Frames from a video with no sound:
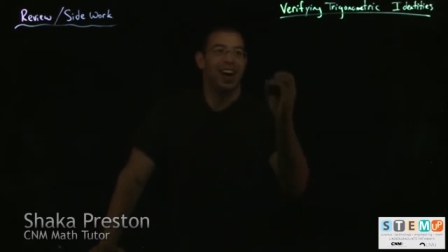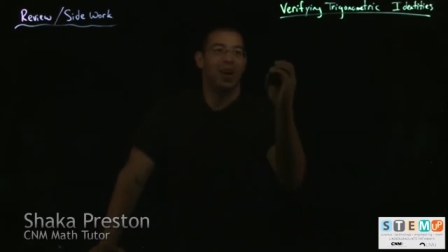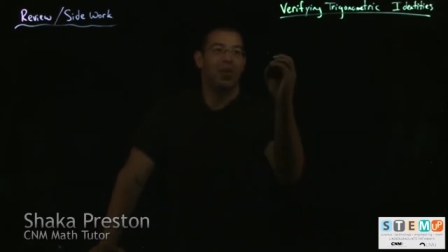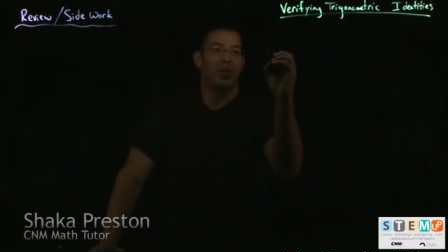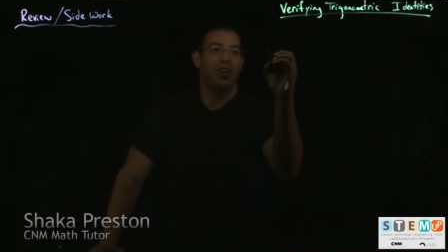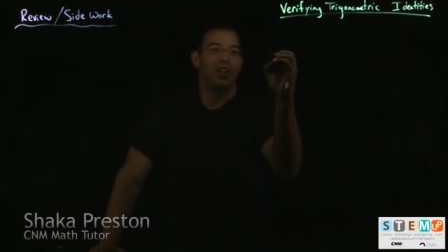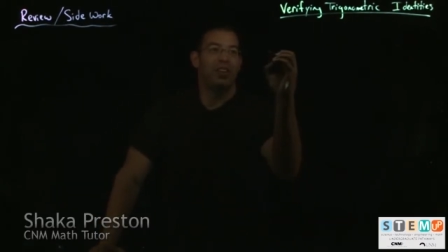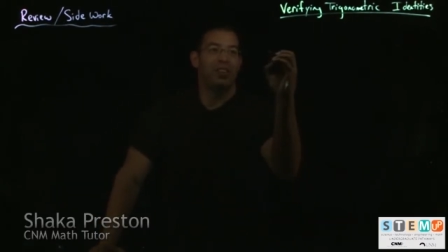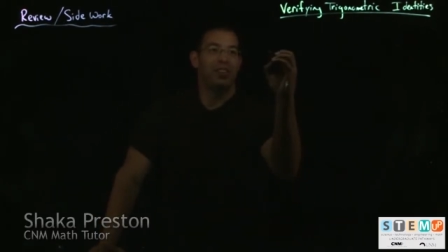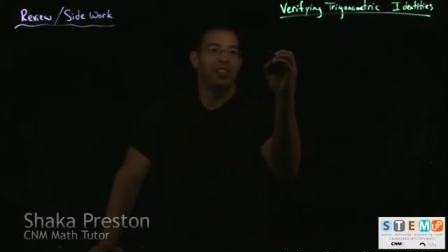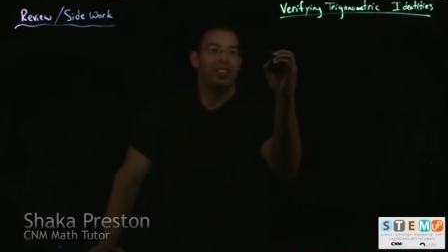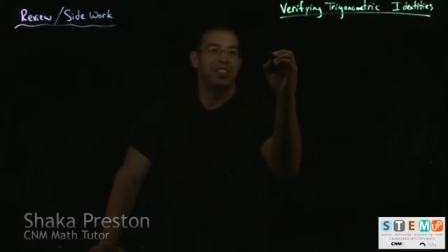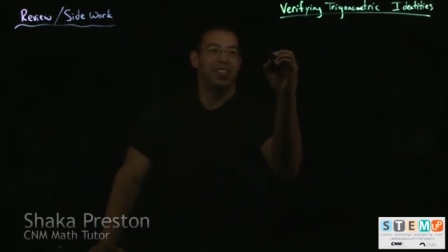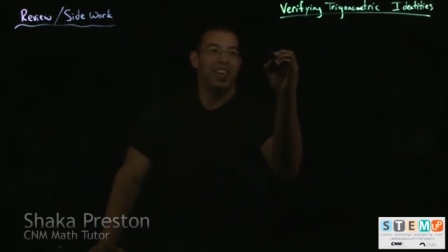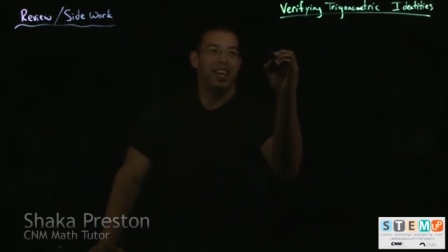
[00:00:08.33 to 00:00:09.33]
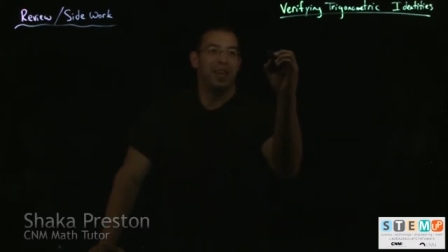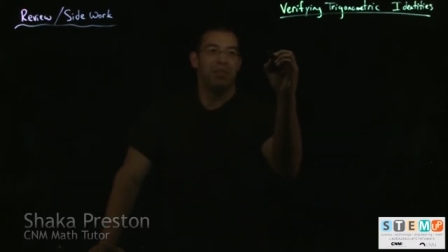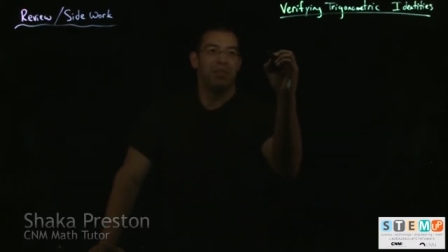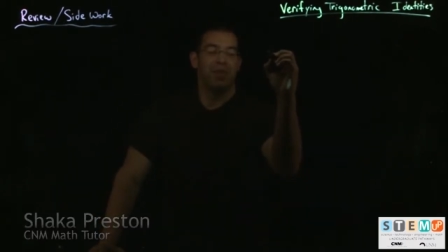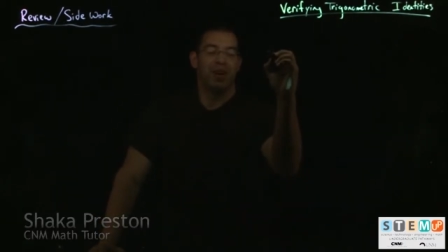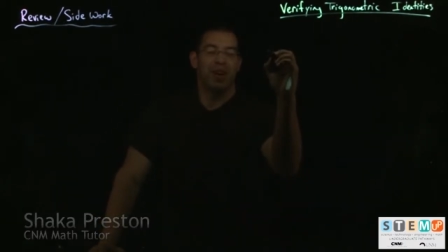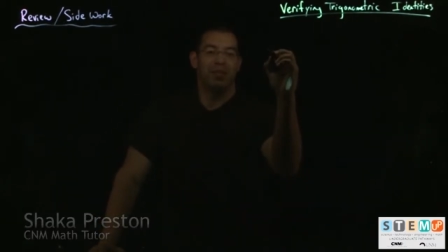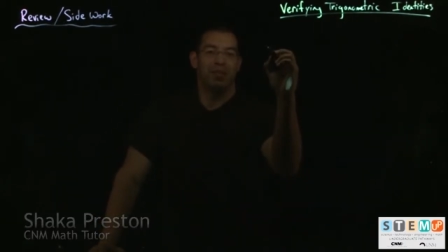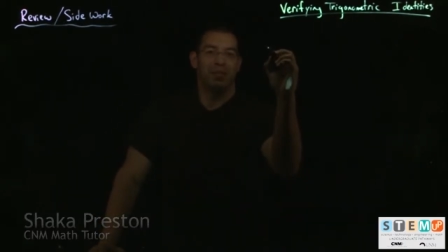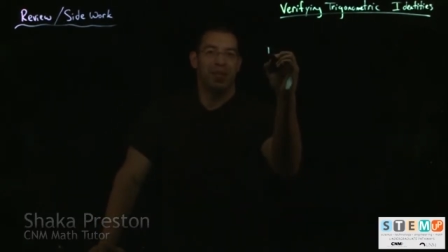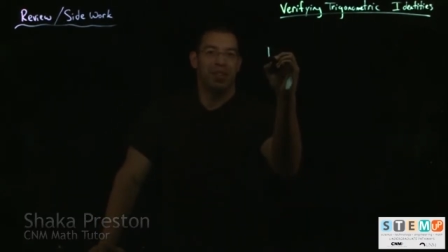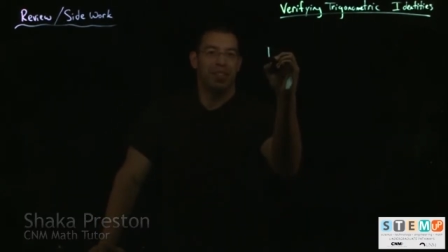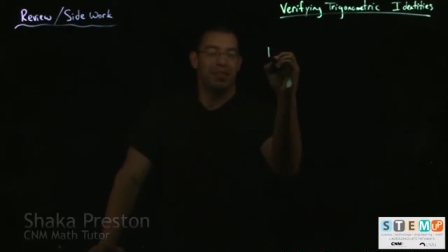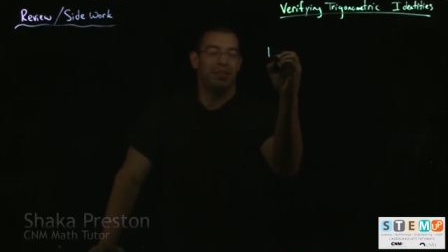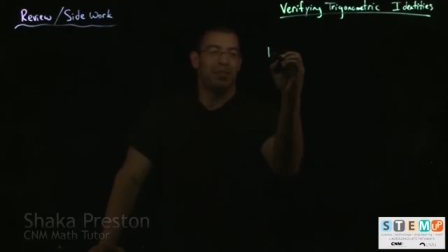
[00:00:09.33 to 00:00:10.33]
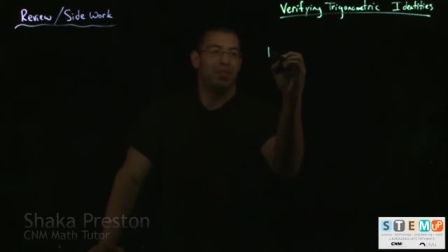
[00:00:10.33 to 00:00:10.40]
I want to do the same problem I did